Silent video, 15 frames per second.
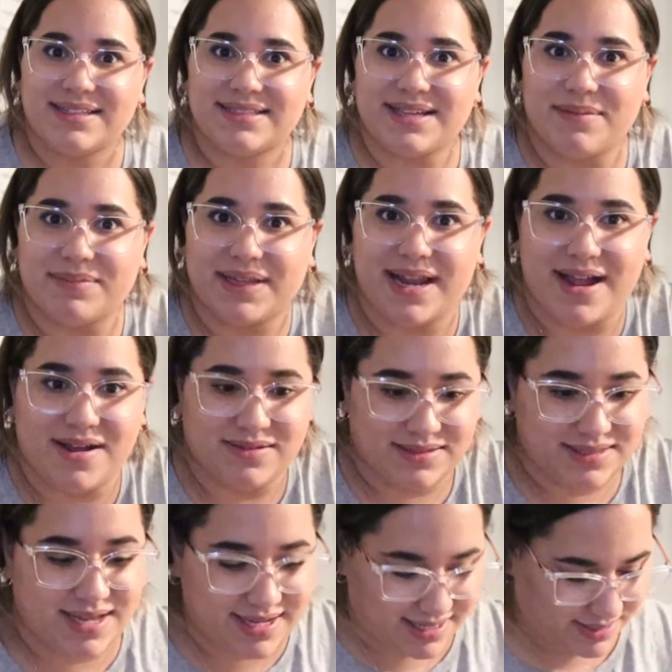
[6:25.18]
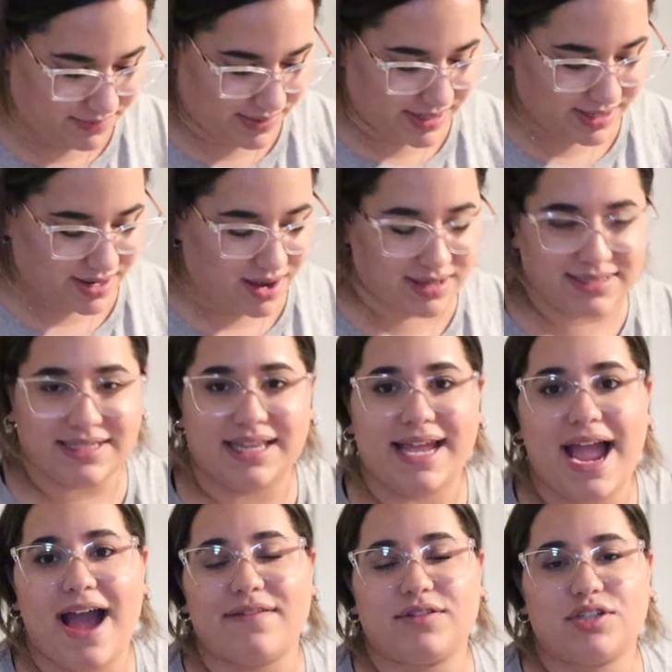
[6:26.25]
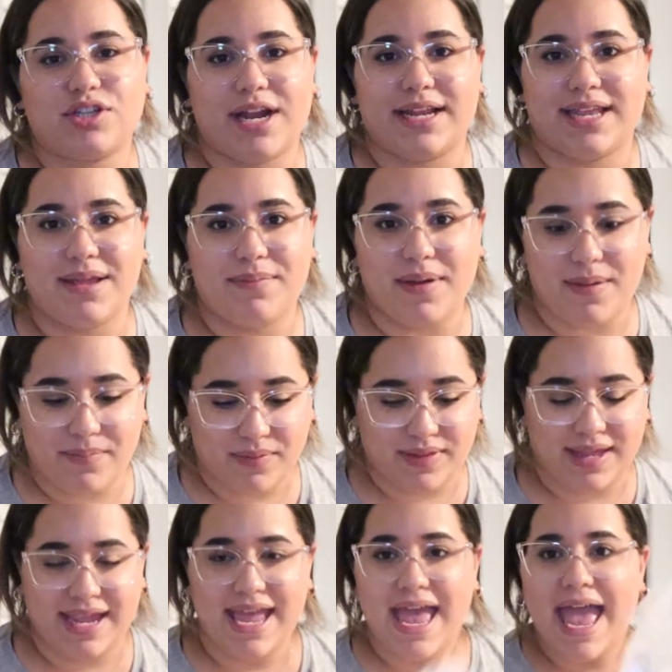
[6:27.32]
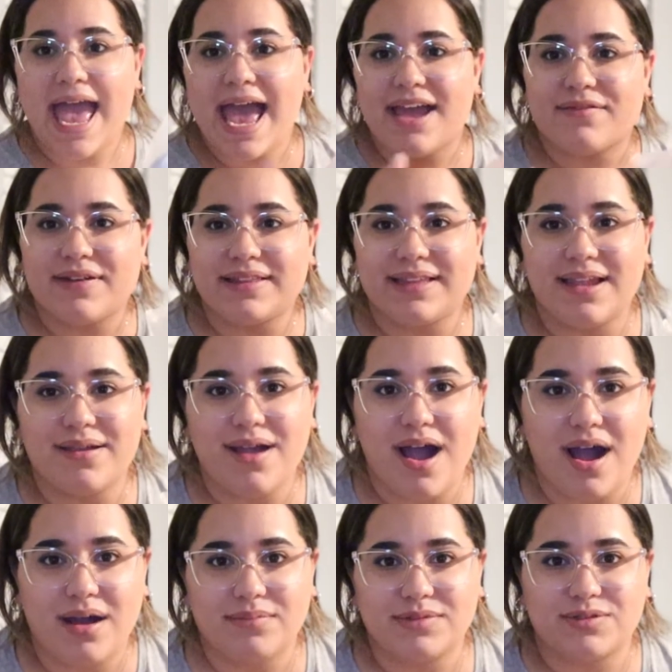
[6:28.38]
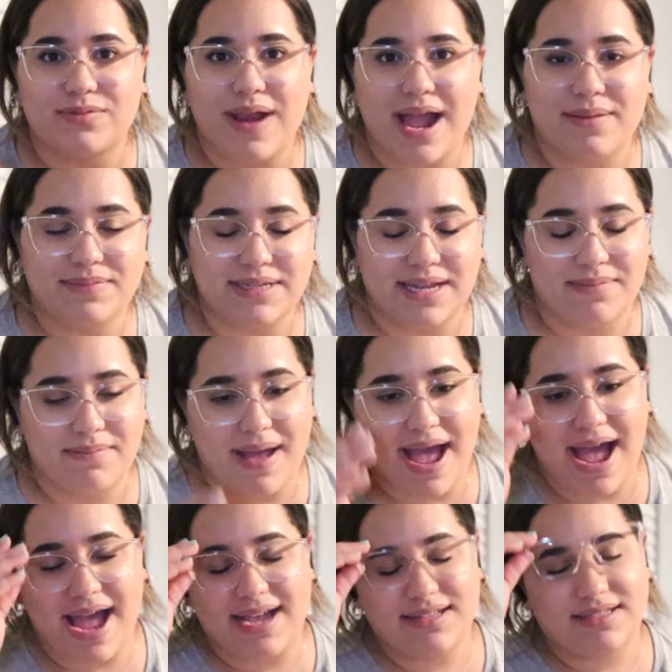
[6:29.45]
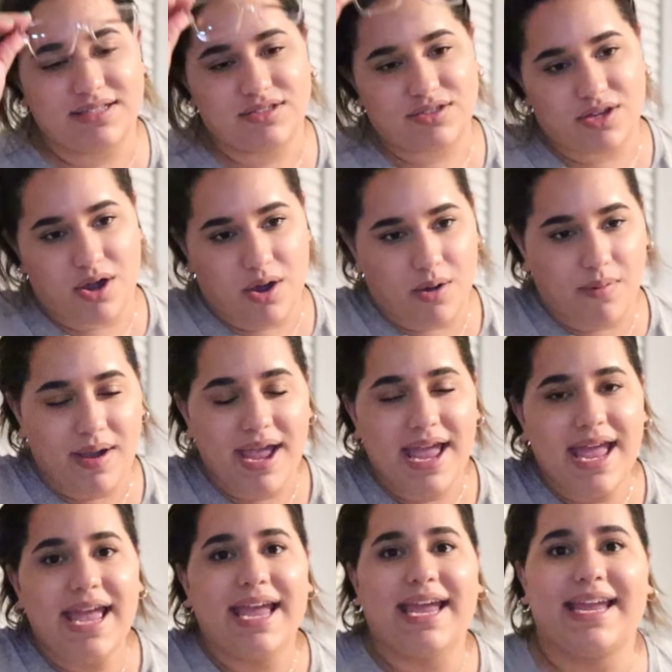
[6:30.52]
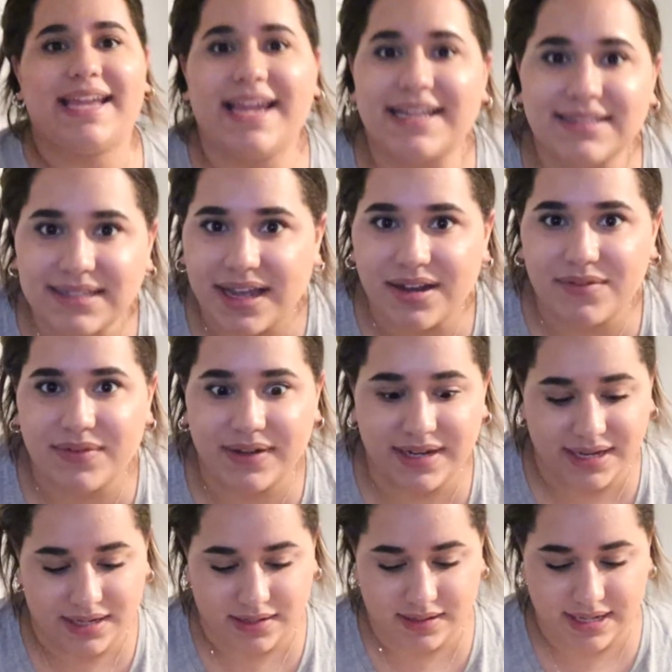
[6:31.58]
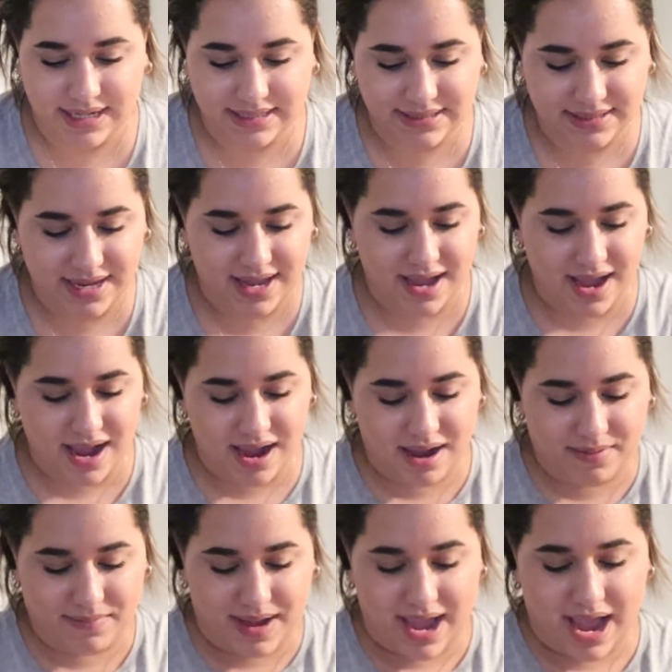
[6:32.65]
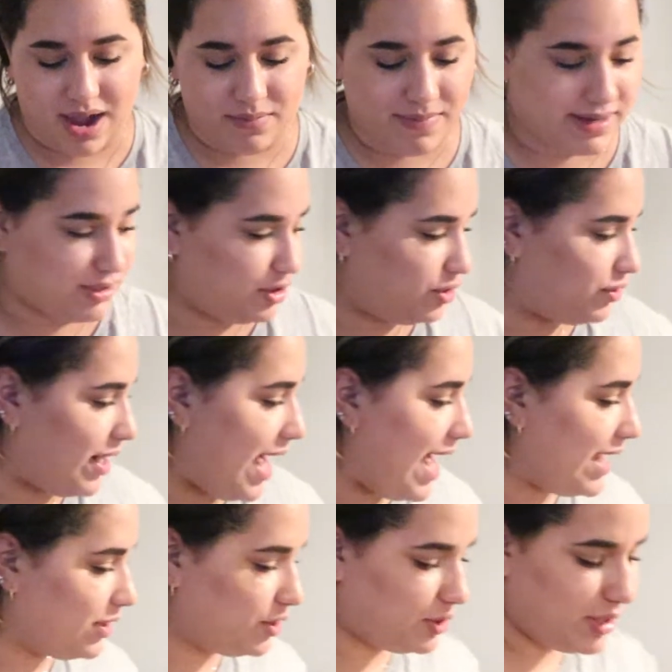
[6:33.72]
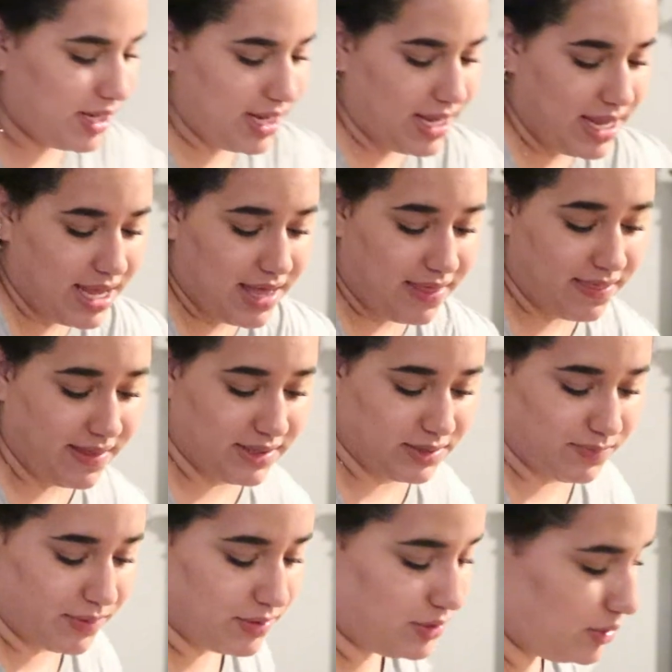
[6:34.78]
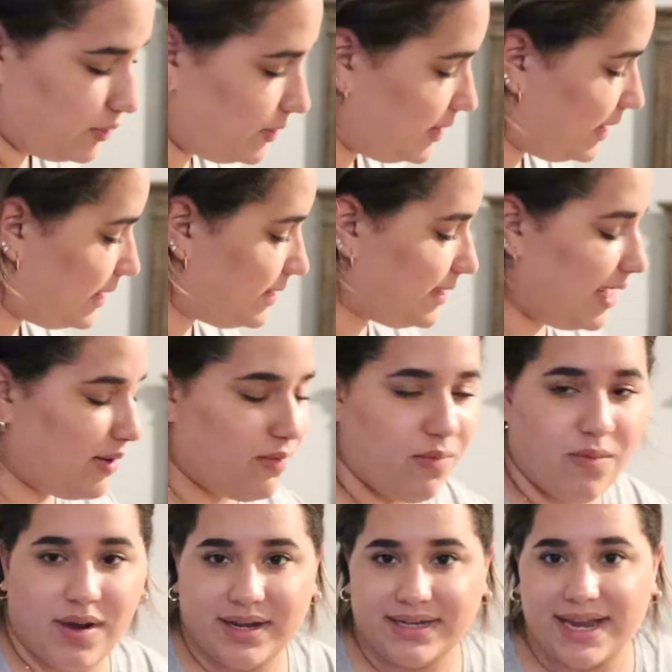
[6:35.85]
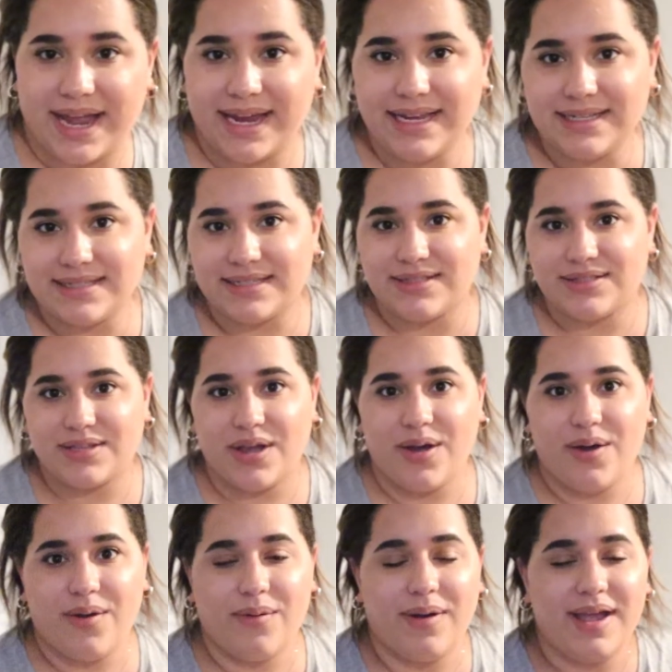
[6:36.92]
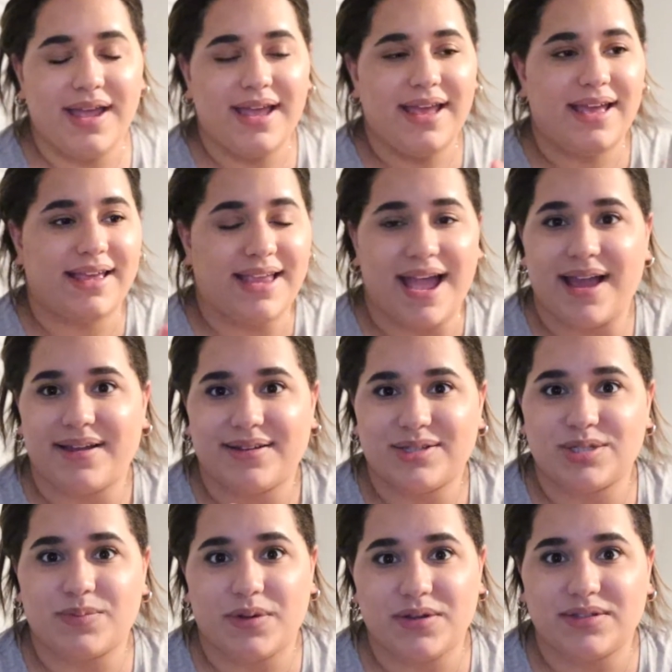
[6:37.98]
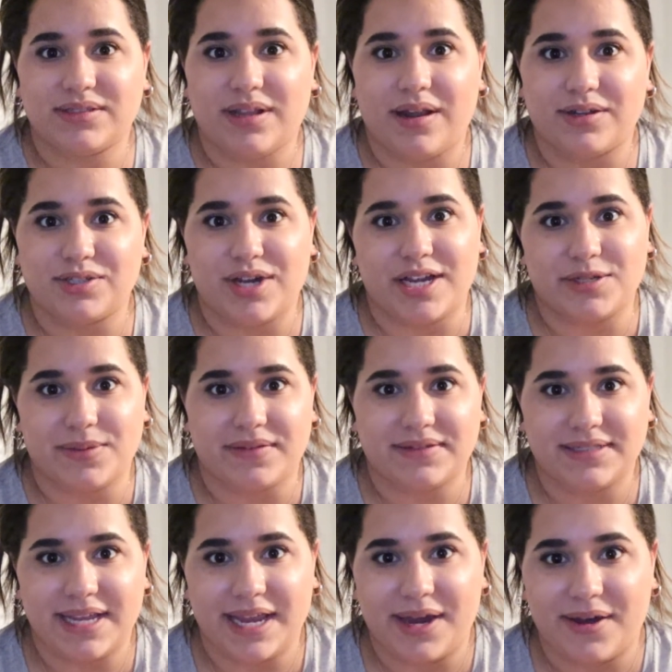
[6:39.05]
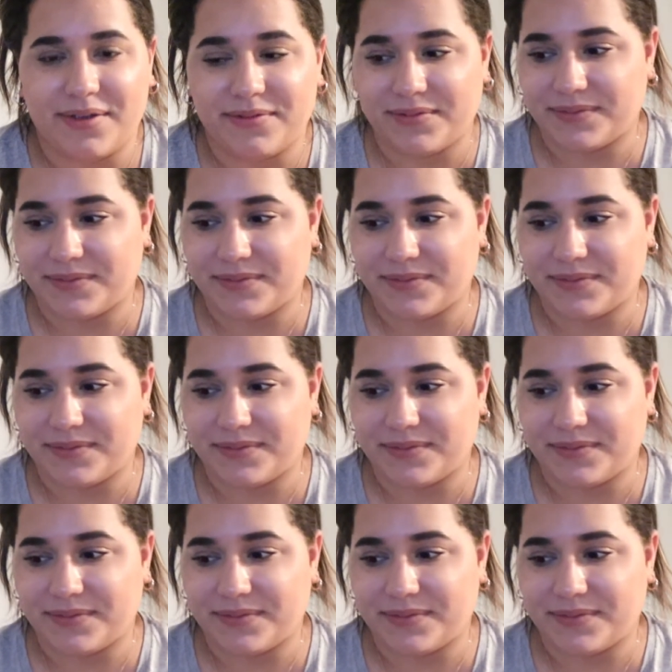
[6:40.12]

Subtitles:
something else. We constantly have to try to keep up with it. Everything comes wrapped in bags, so it gets kind of ridiculous how much trash this produces in 1 night. So yeah, it just produces a lot of trash we have to take care of.